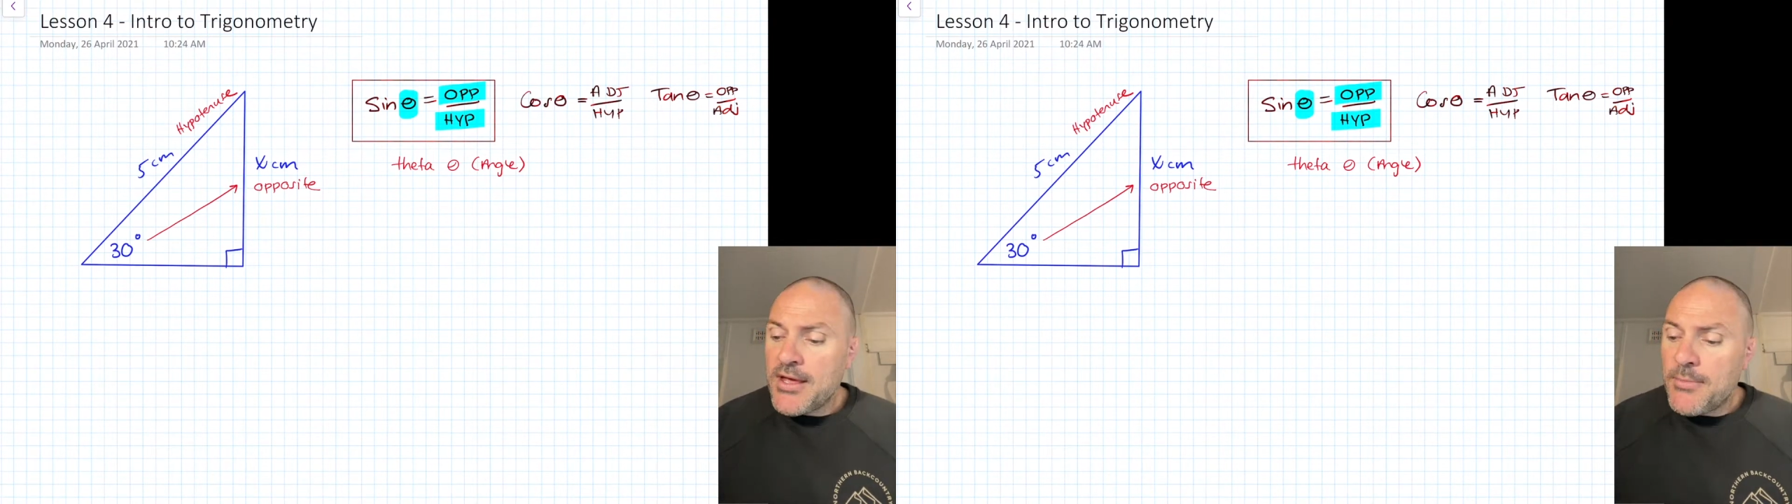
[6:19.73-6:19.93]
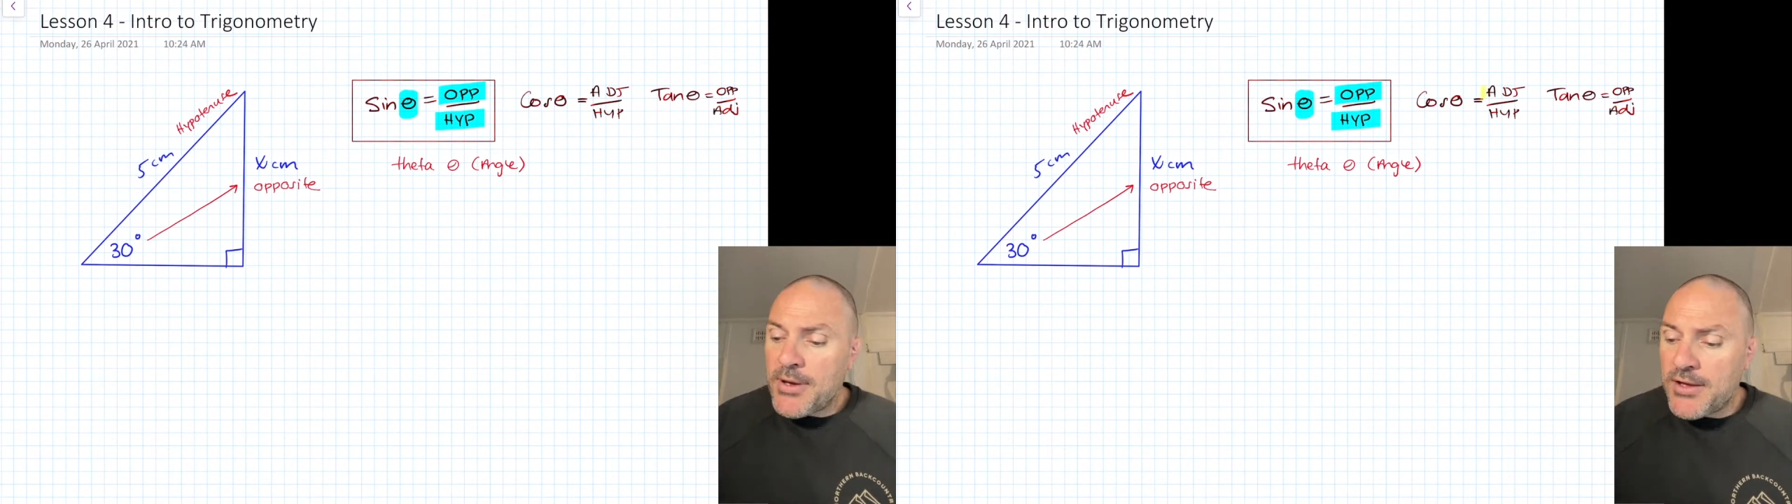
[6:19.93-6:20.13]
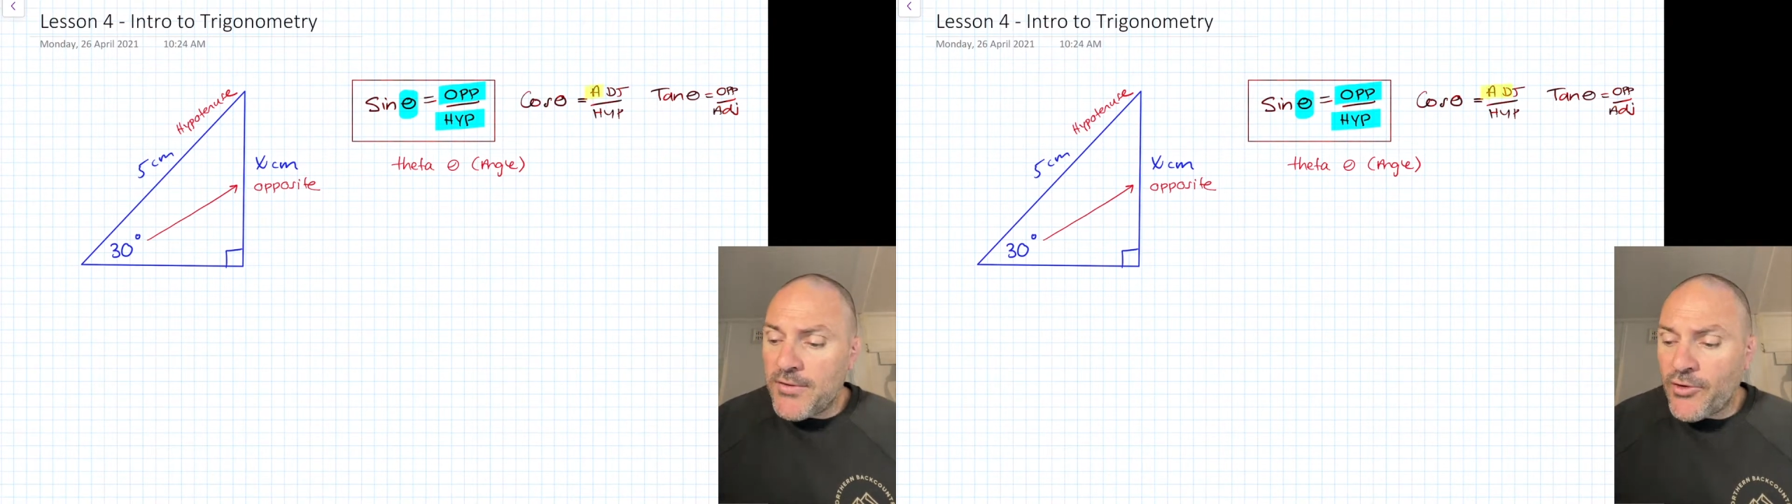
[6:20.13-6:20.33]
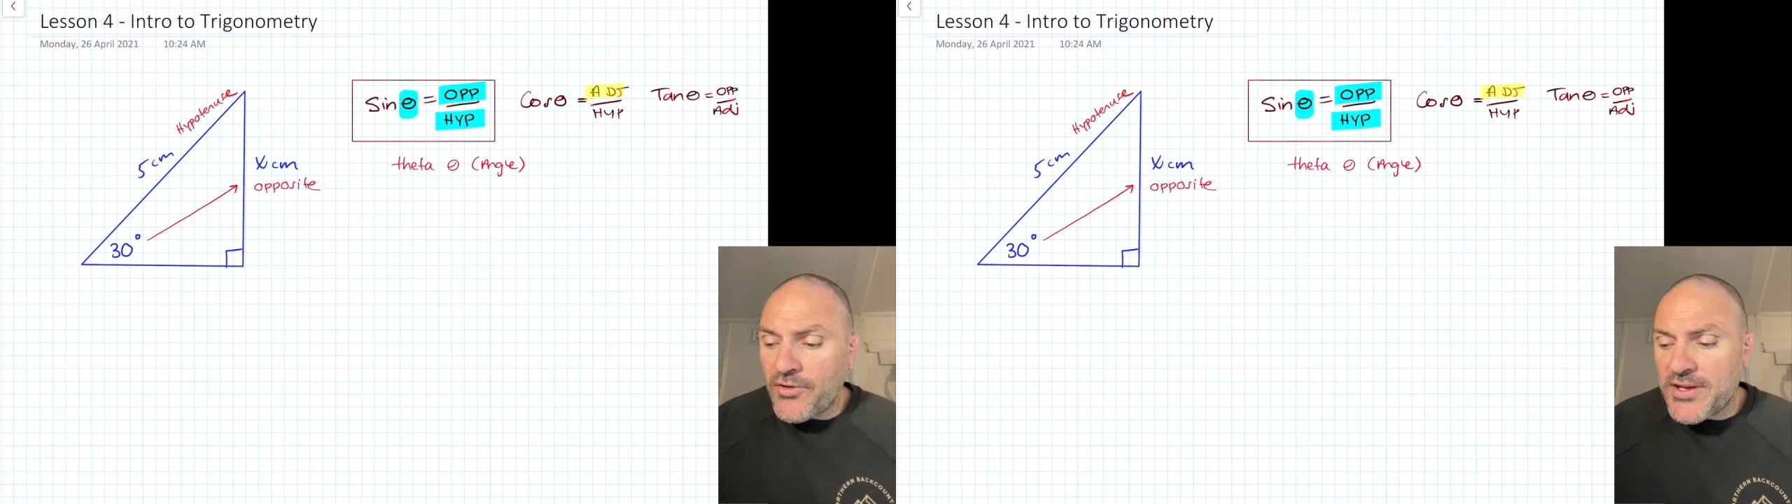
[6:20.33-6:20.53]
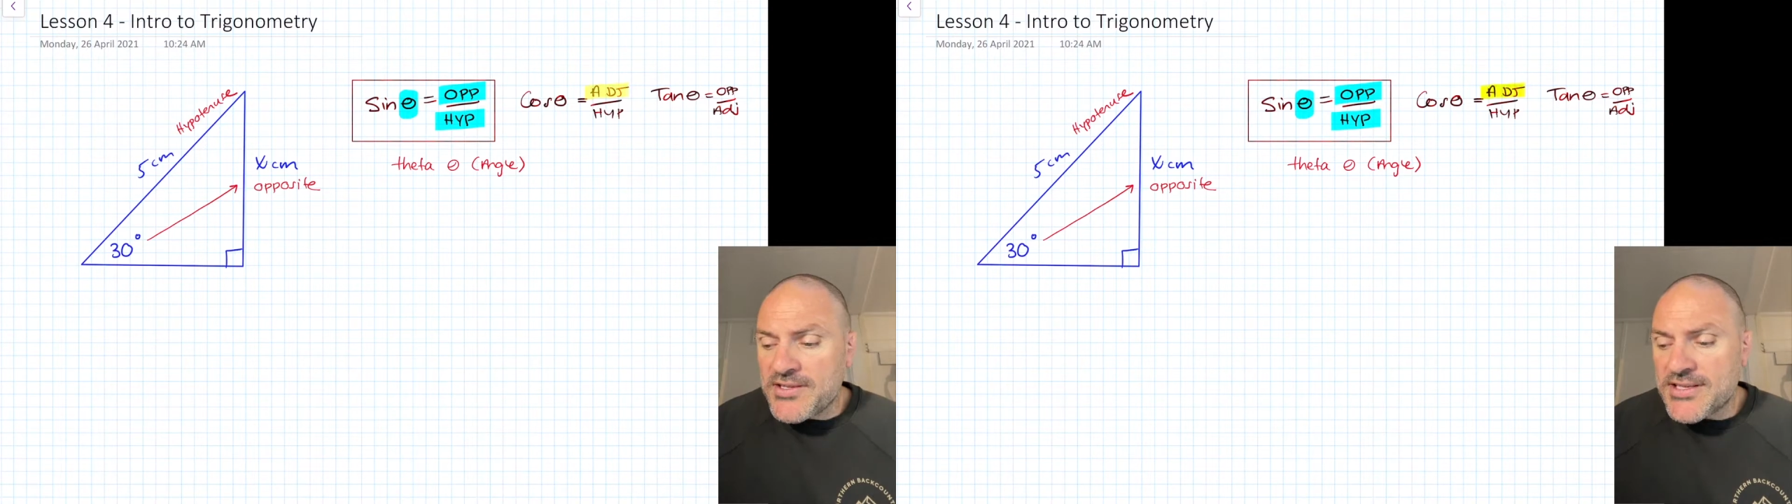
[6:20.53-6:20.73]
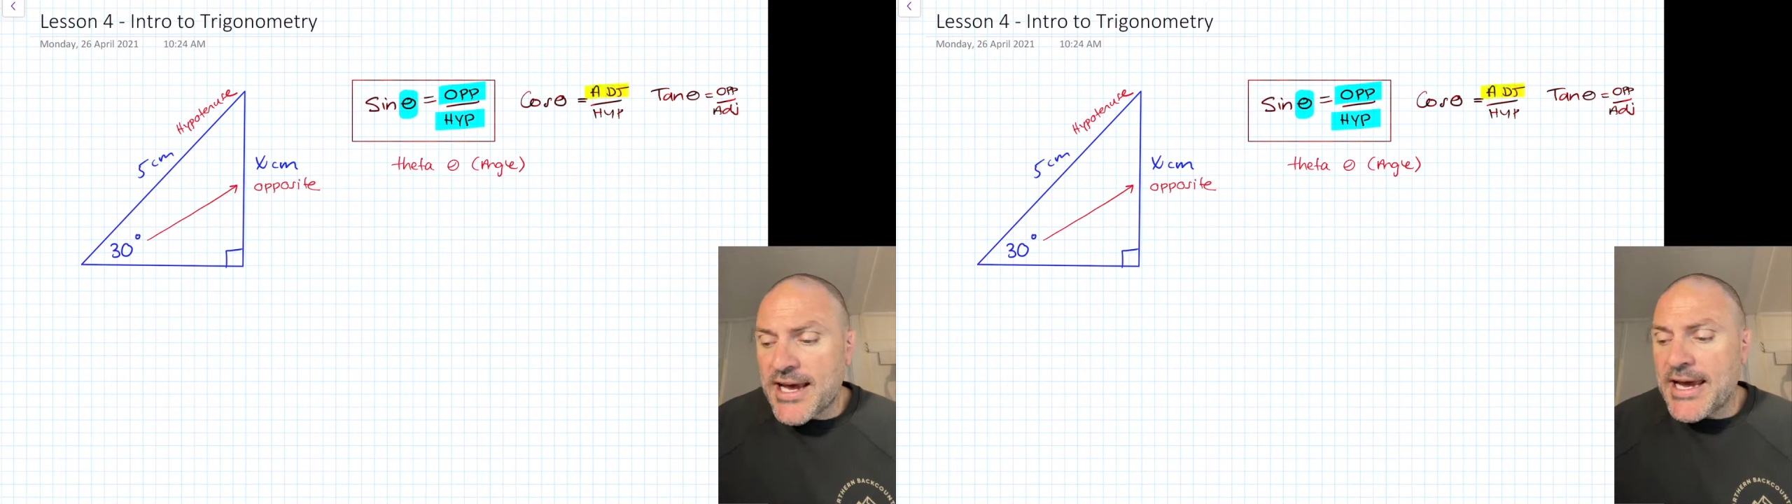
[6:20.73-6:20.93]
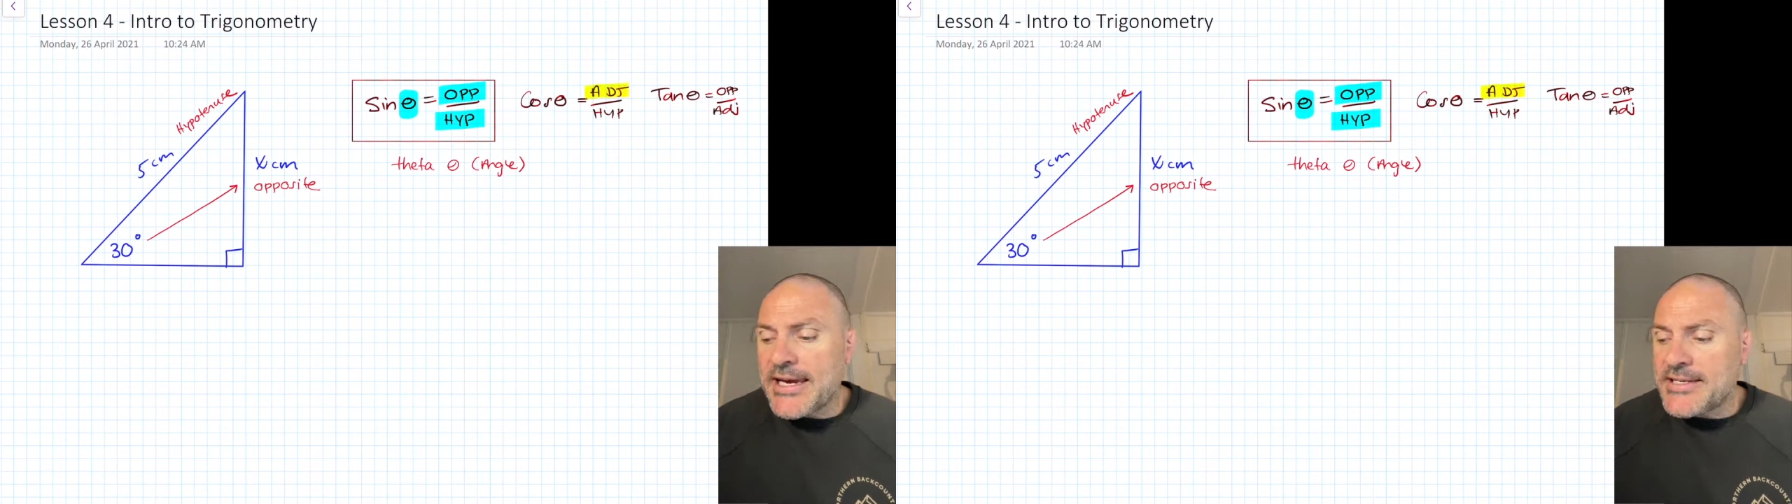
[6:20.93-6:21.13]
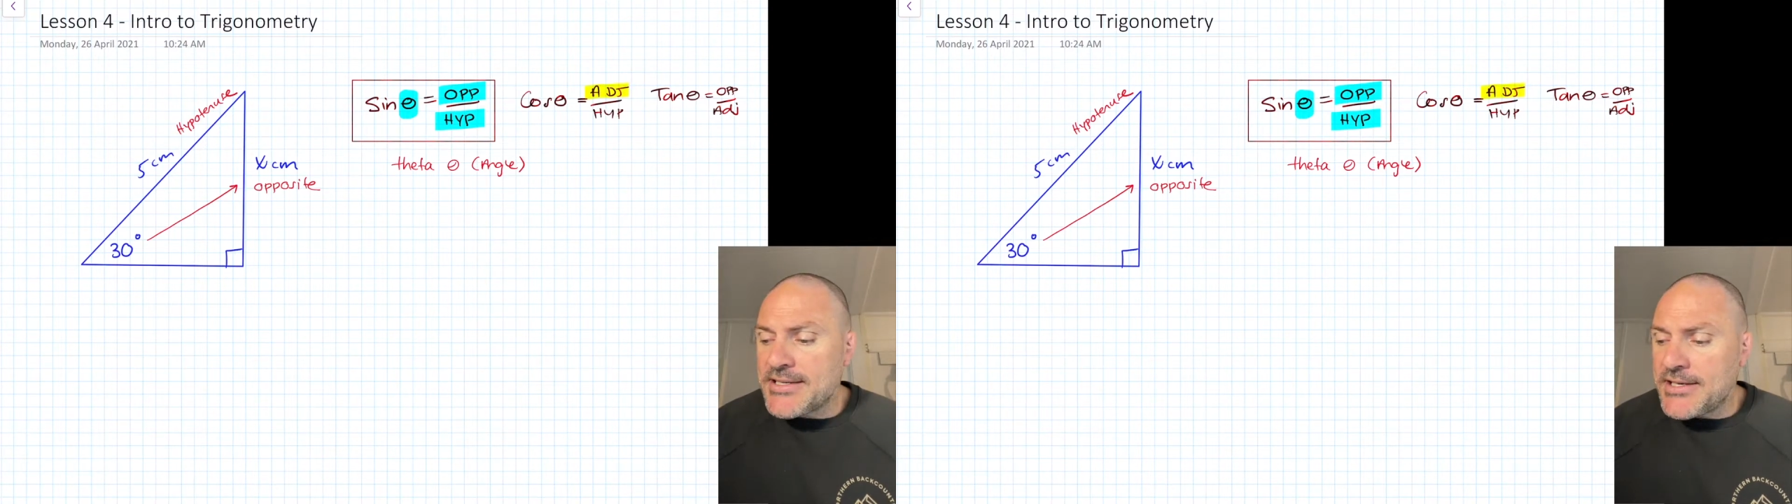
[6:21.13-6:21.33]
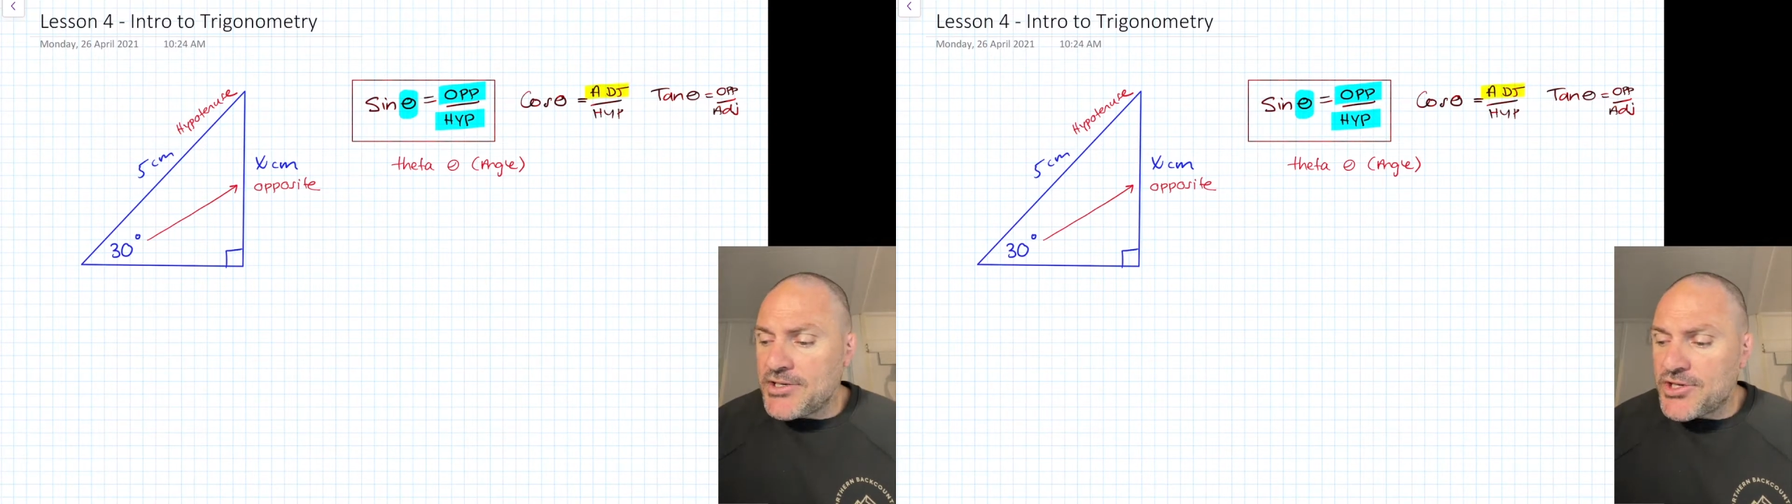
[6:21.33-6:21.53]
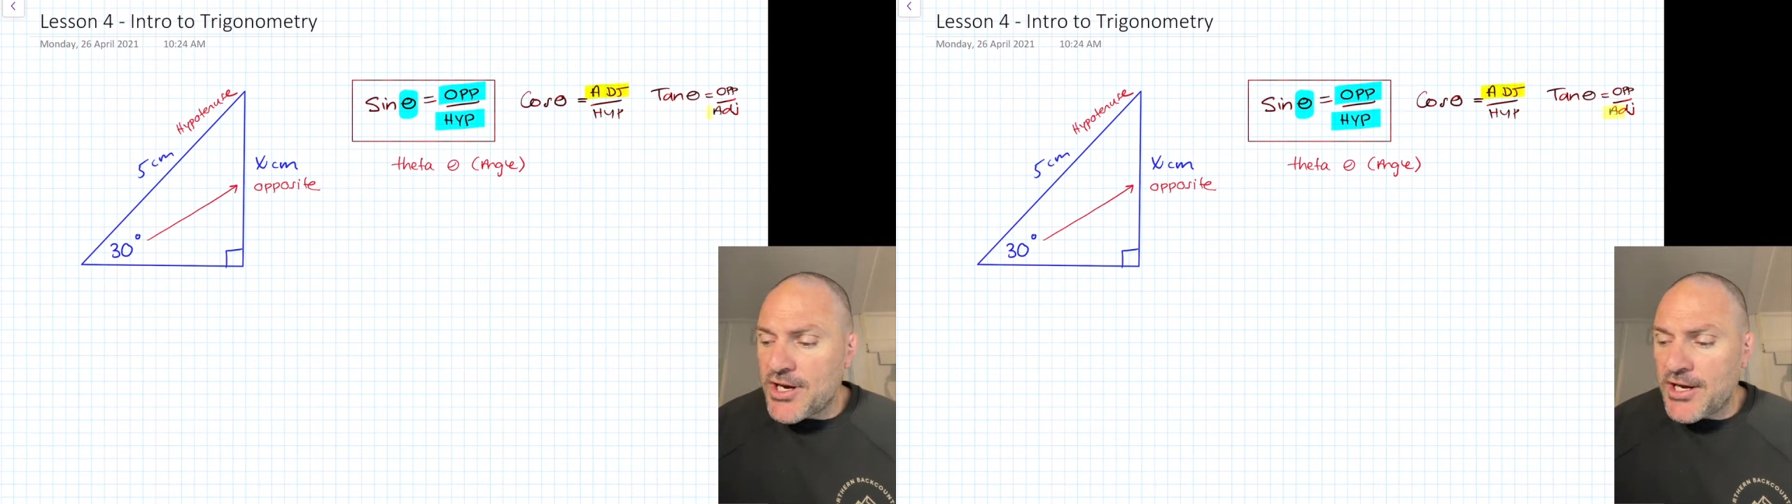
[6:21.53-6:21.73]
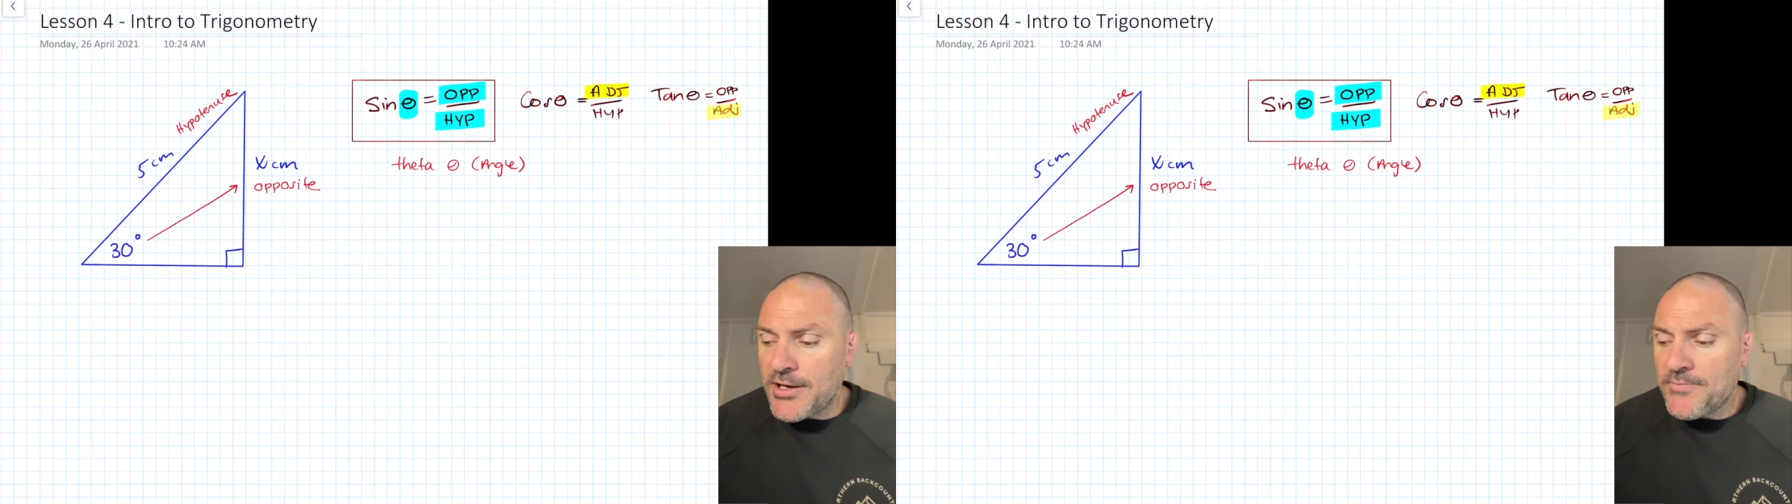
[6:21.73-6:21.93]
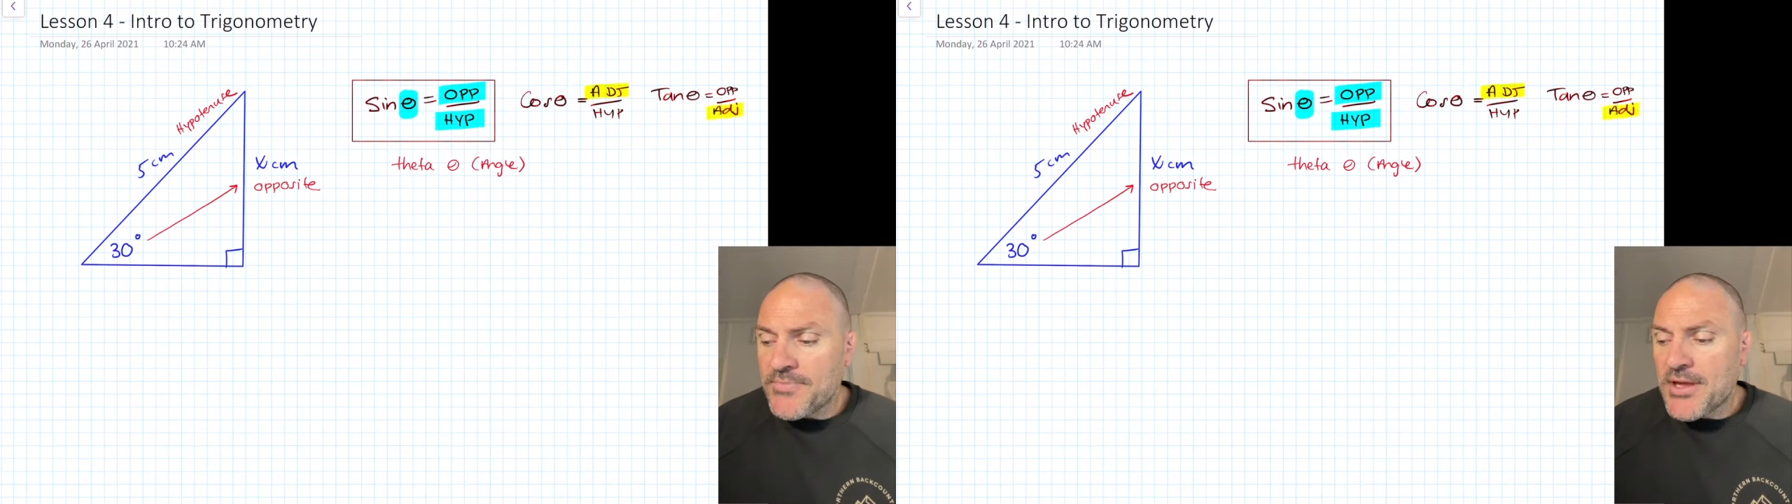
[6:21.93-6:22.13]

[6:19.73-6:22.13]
but you've got this ADJ,